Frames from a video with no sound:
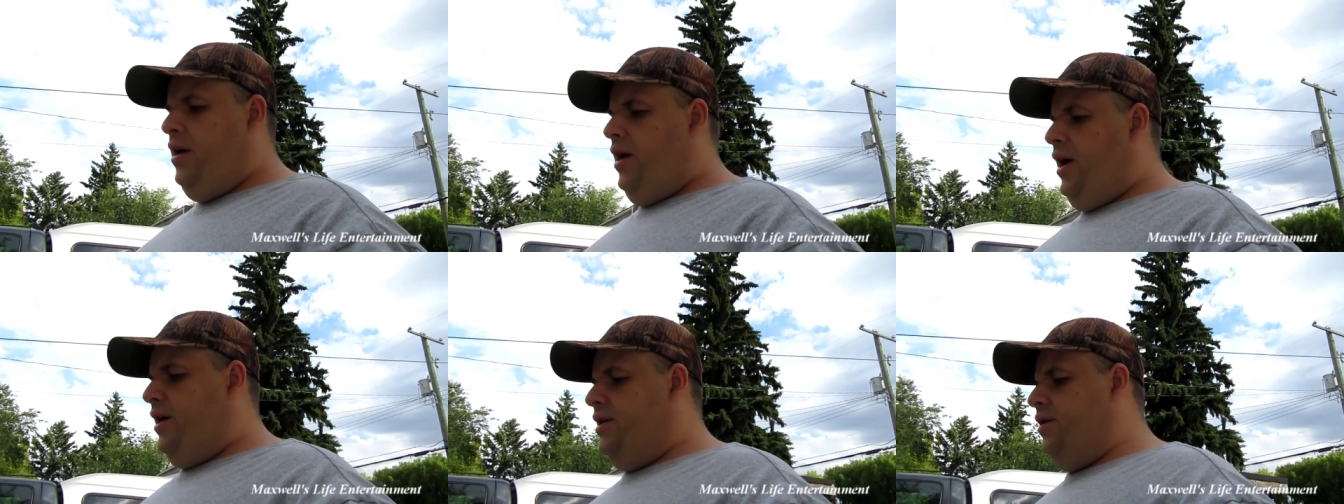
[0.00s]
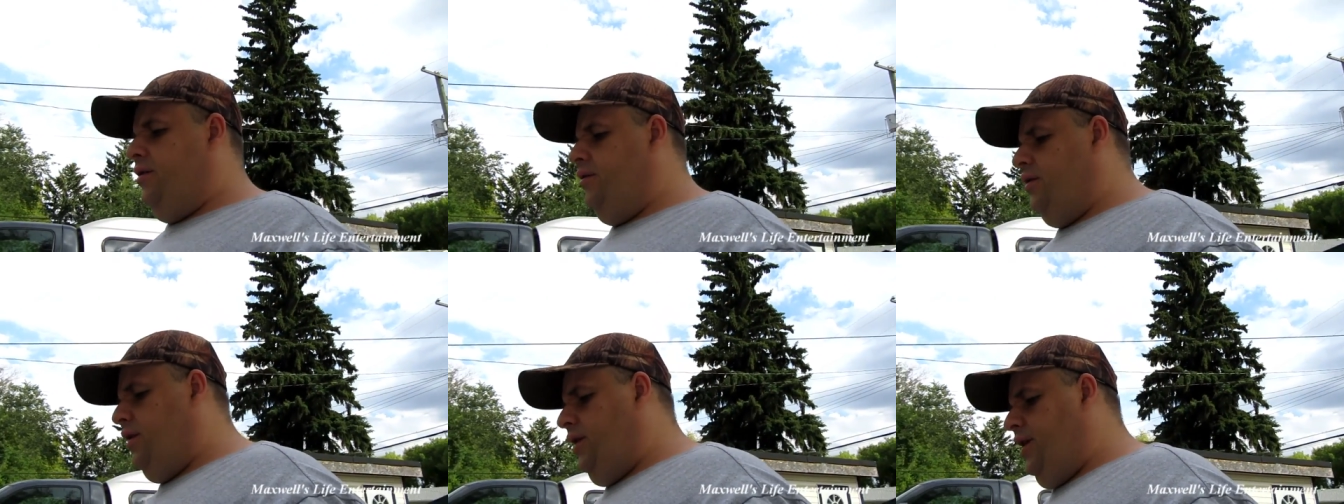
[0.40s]
I
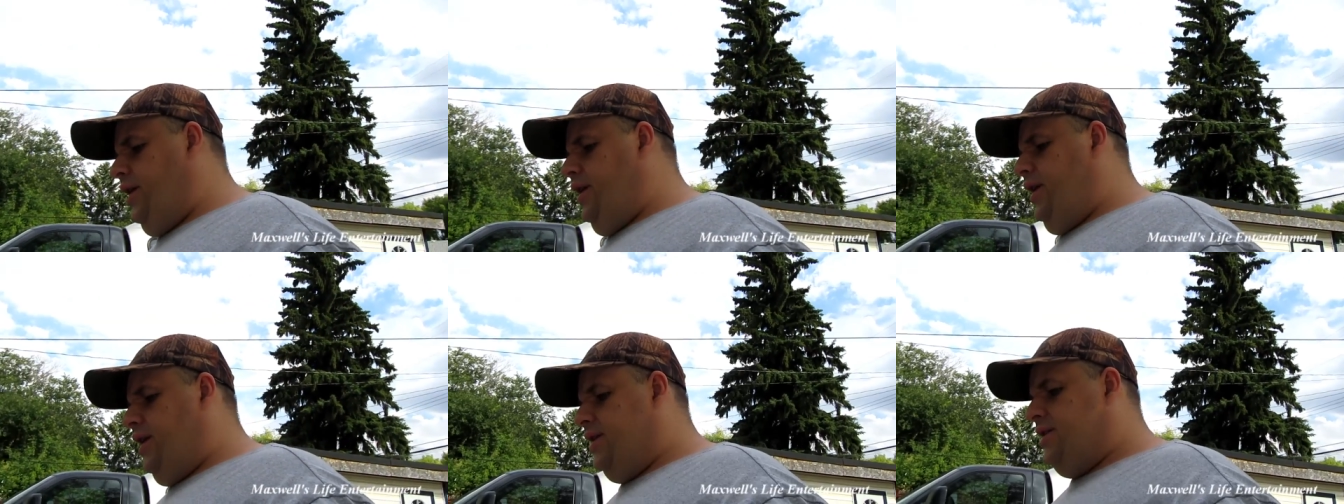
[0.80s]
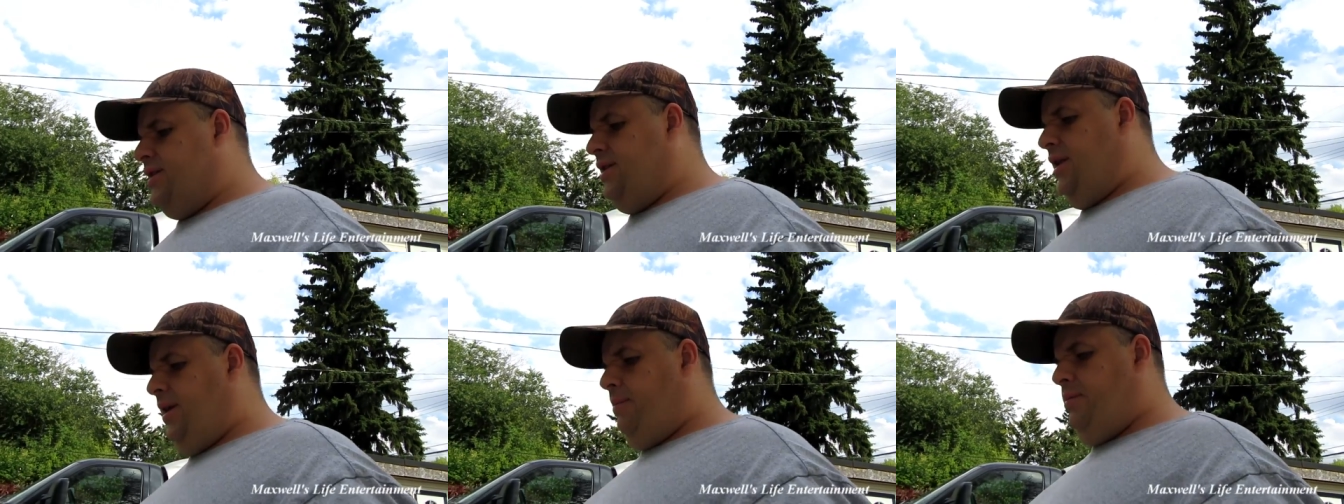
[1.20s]
totally uh,
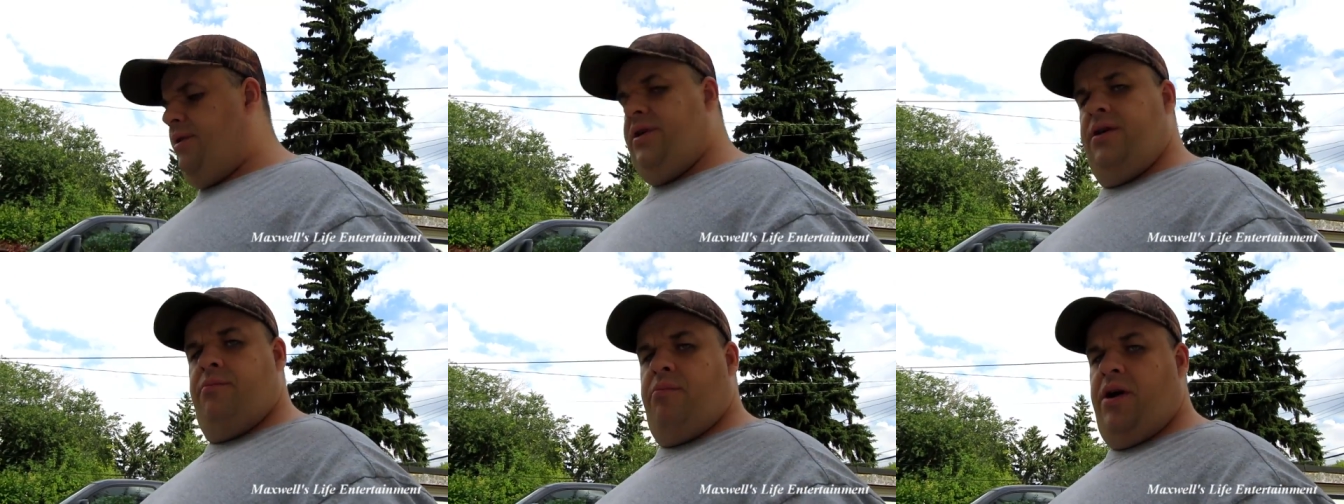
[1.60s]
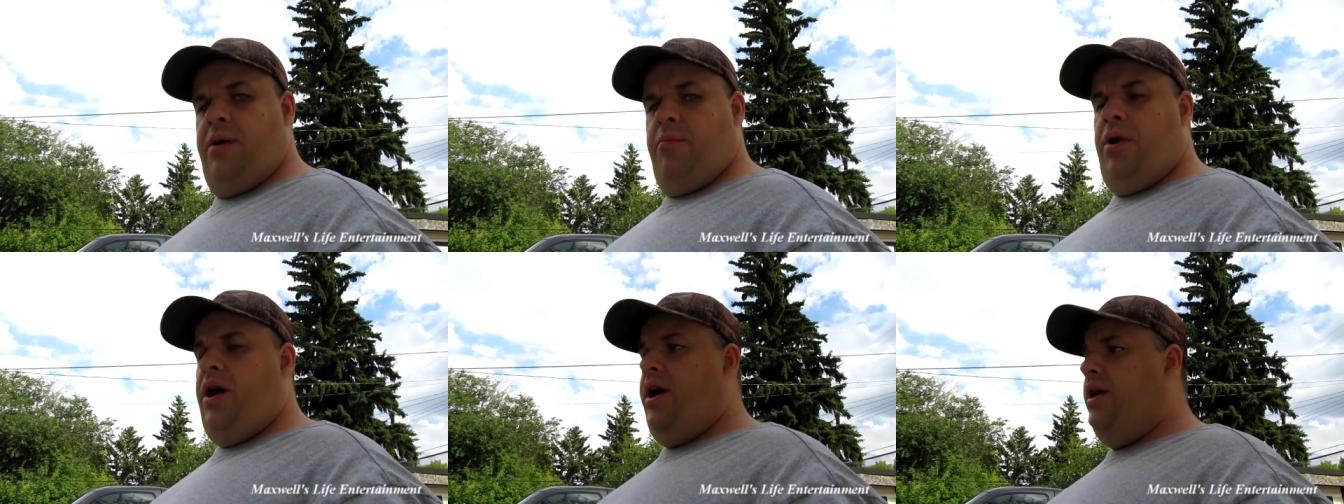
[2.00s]
slipped my
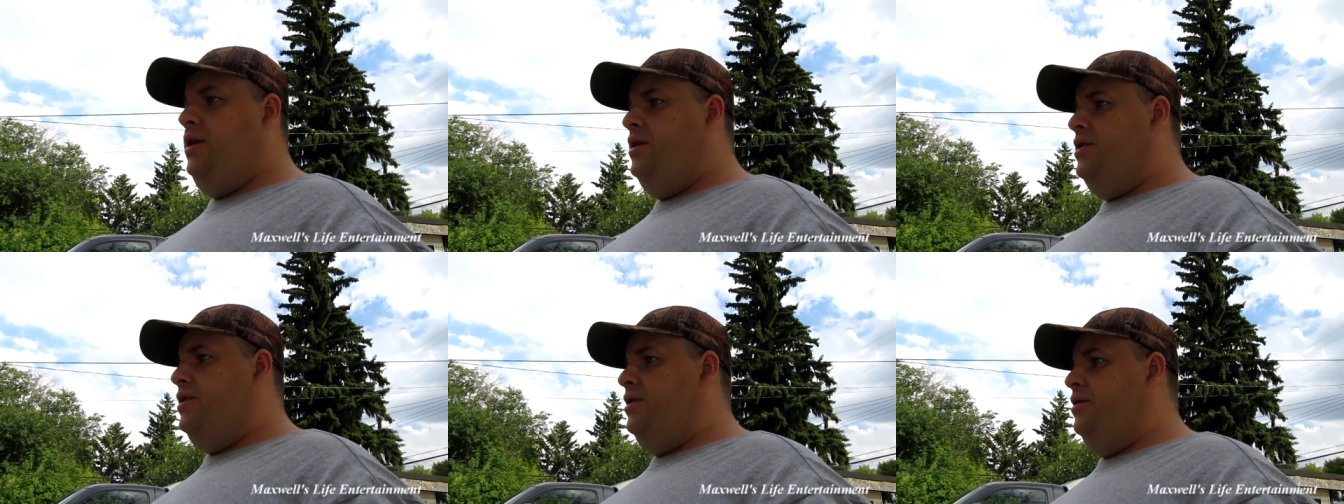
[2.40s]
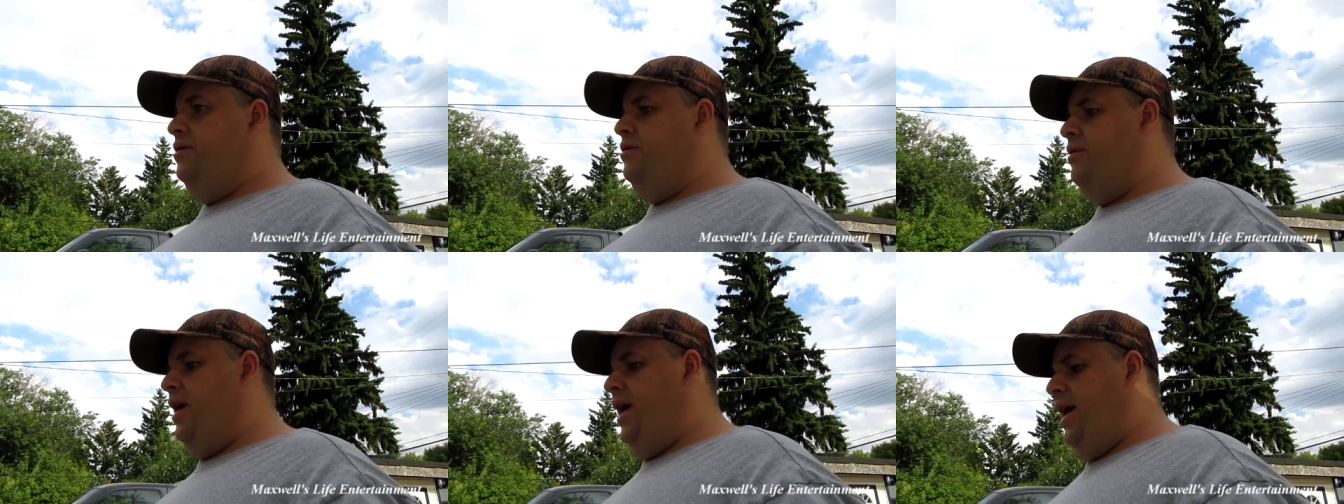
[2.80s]
mind
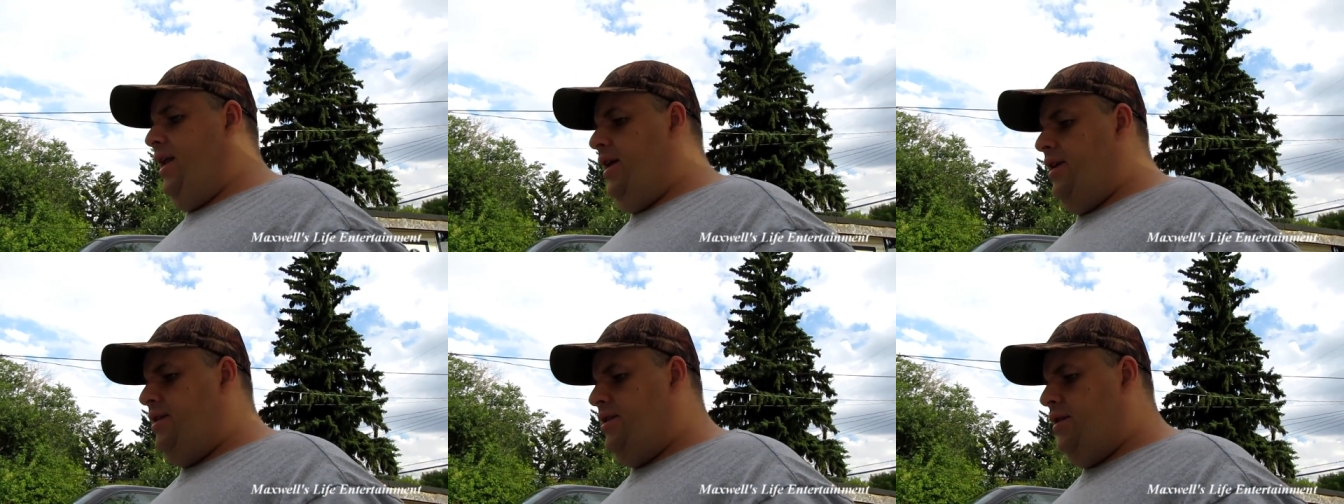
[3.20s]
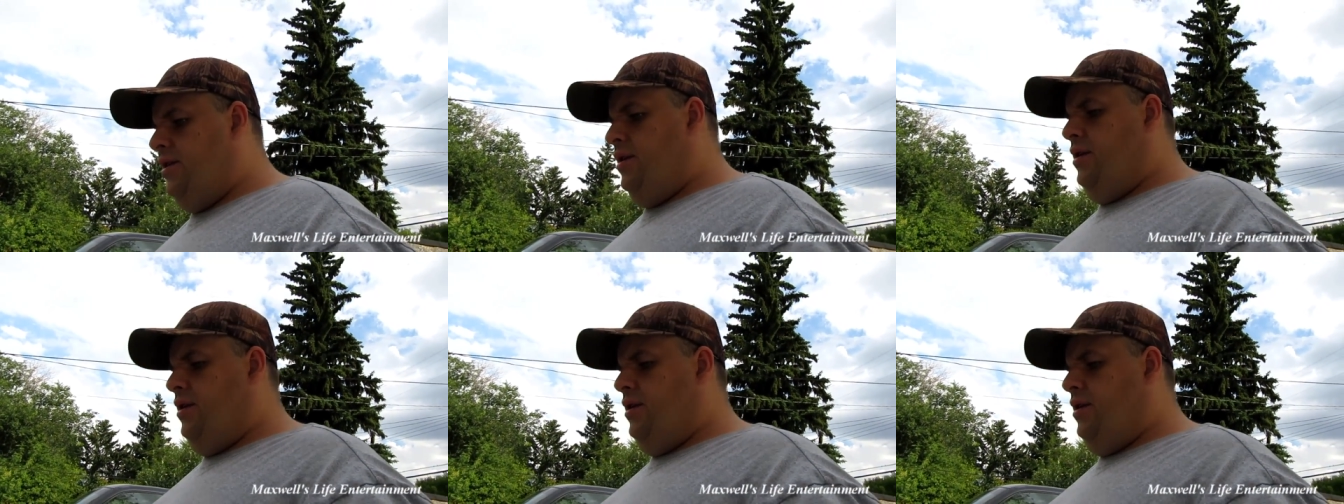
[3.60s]
to edit